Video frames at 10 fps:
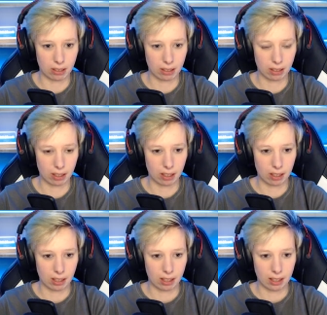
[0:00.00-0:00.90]

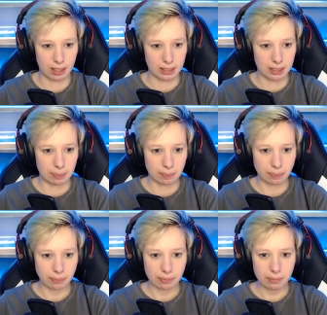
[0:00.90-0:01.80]

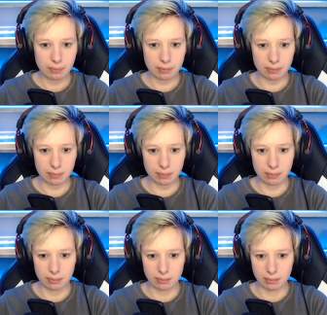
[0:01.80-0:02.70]

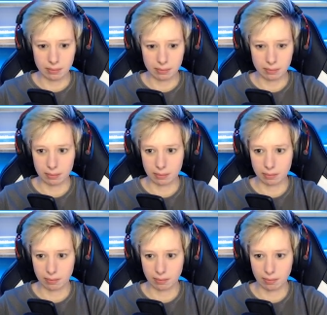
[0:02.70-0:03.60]

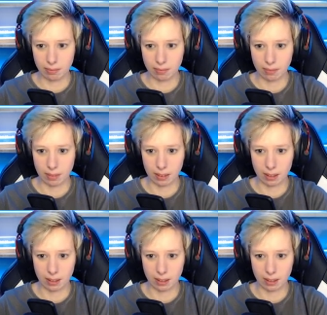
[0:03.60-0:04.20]
Nothing is said.